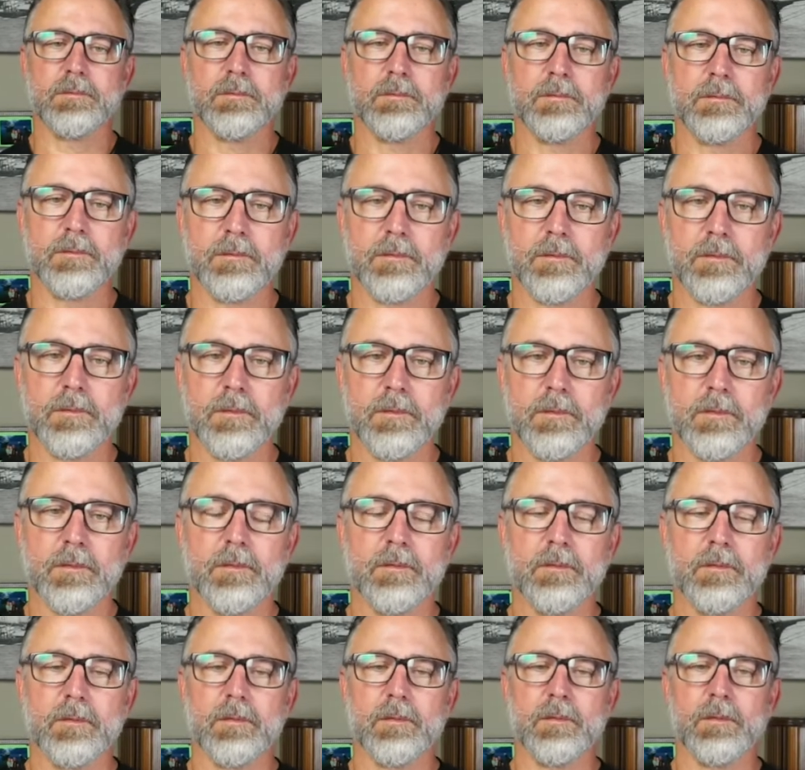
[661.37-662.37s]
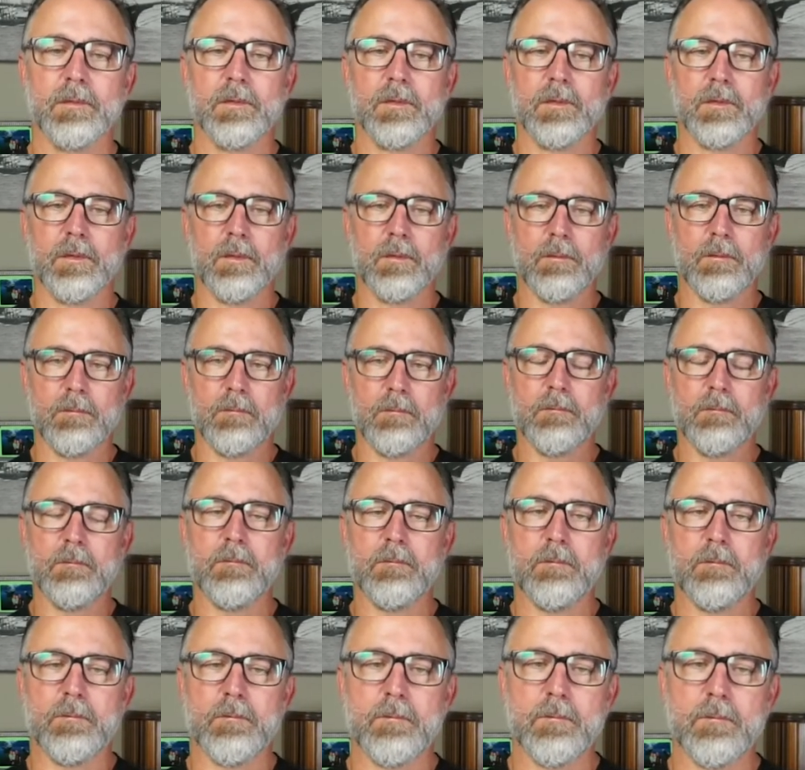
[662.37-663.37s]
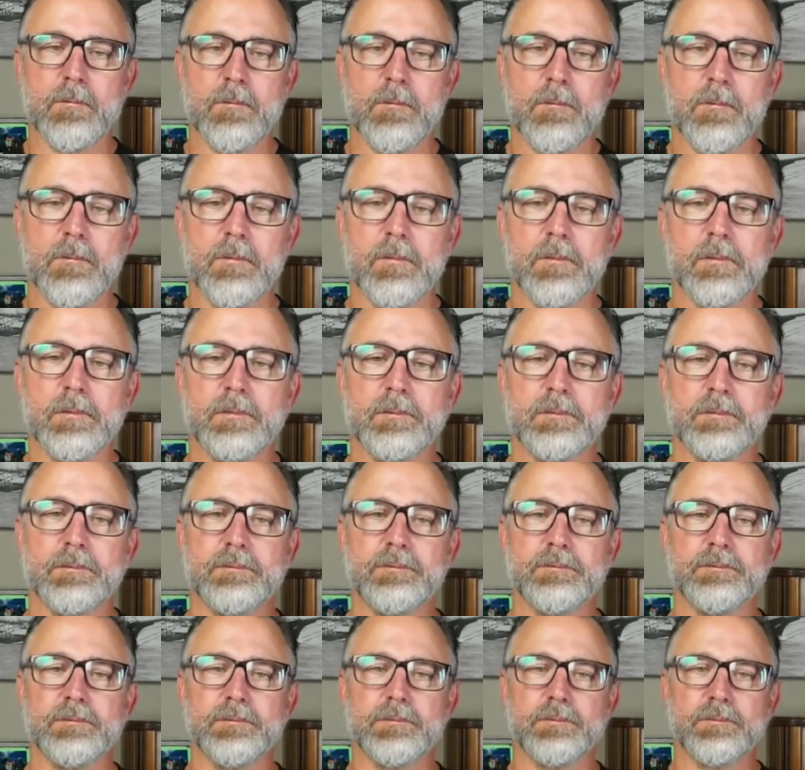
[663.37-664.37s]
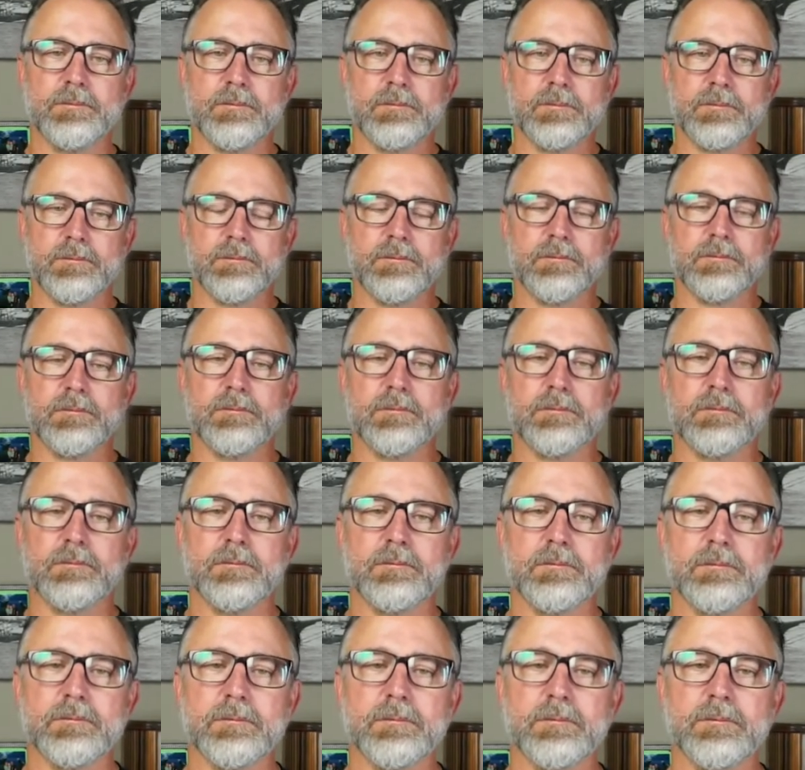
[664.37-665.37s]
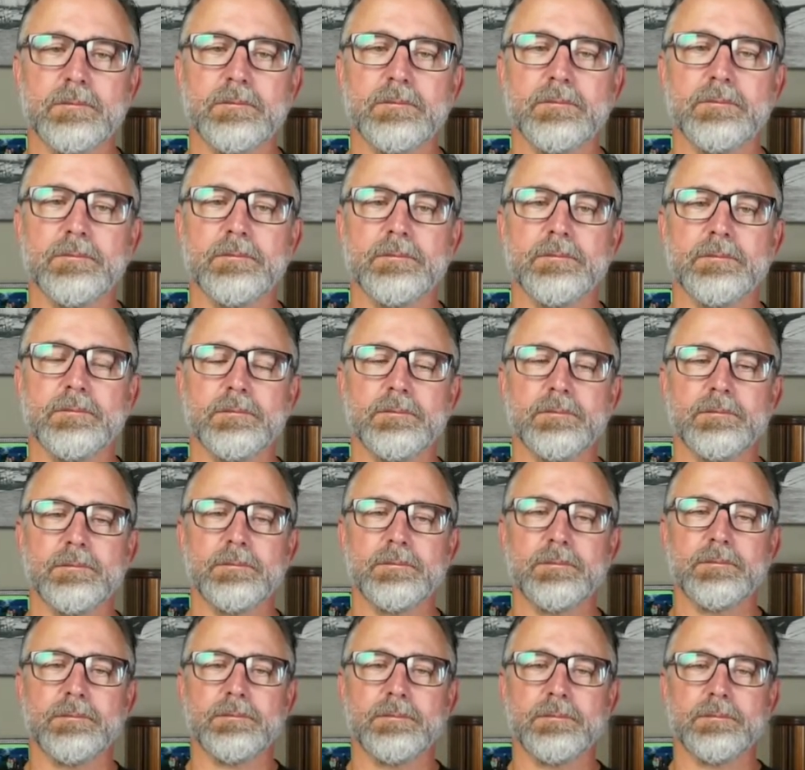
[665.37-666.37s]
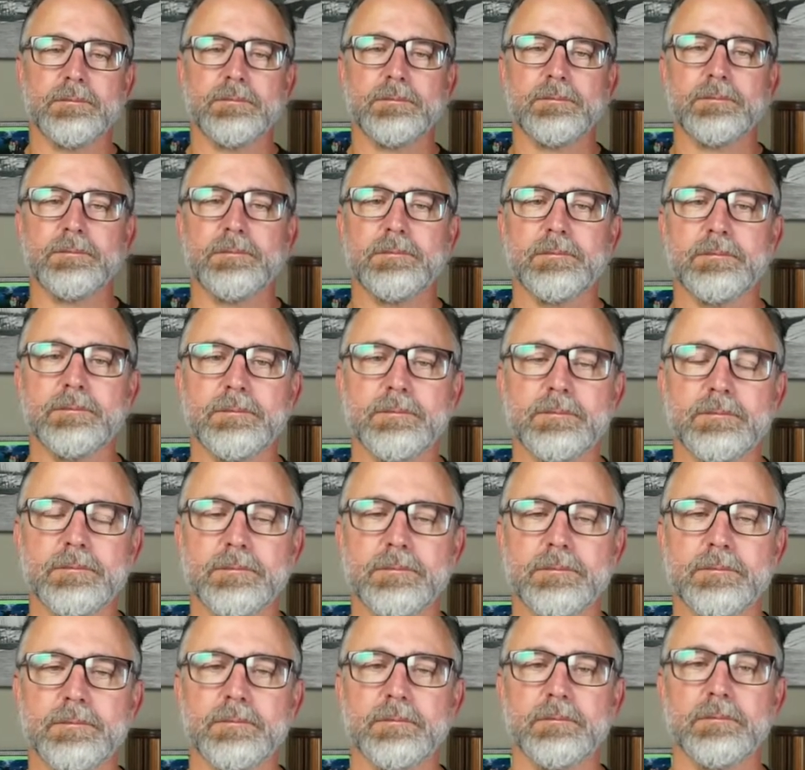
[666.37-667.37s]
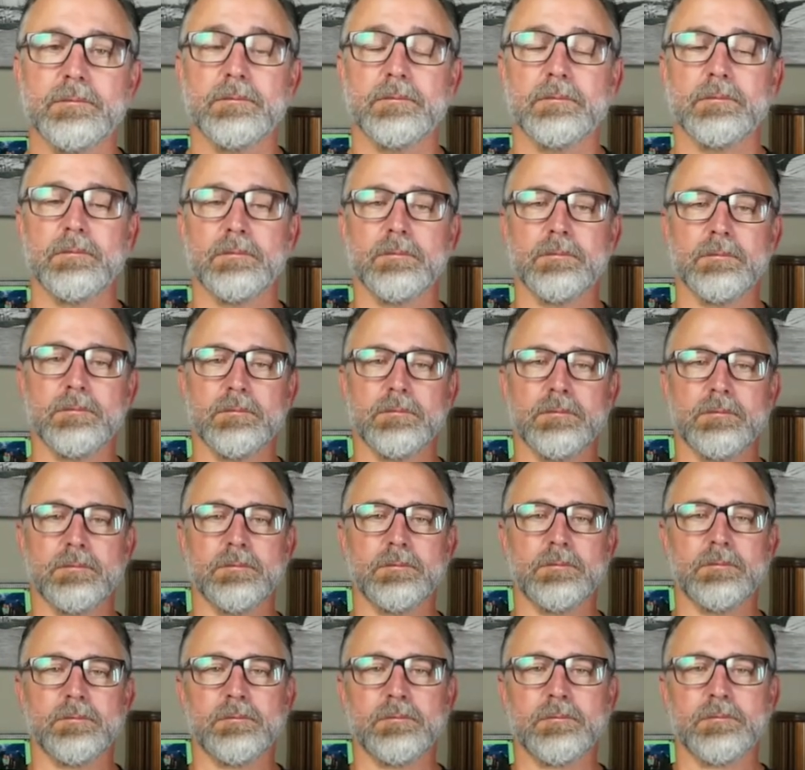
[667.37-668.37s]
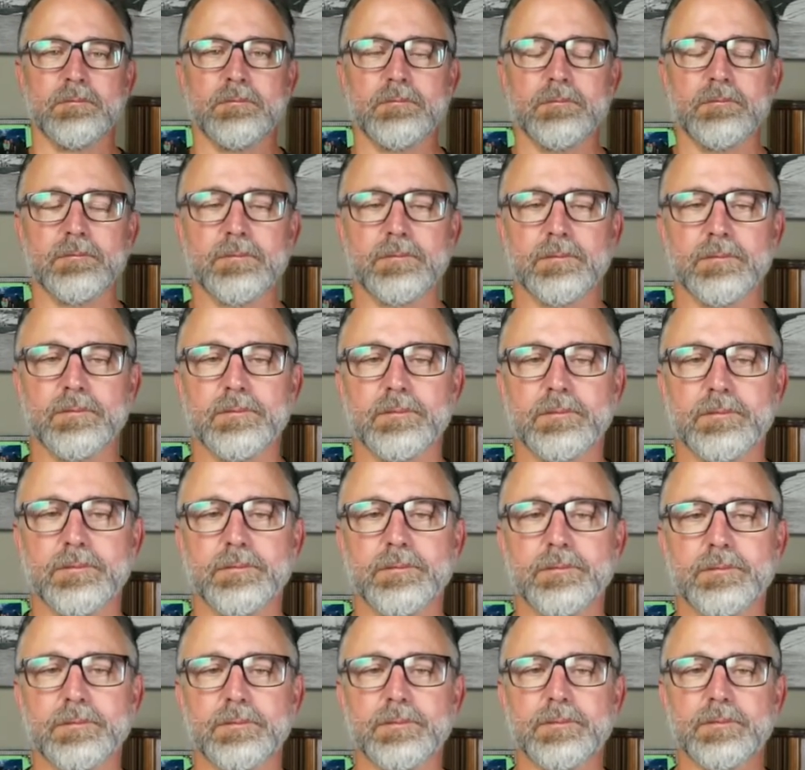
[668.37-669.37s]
This person isn't speaking.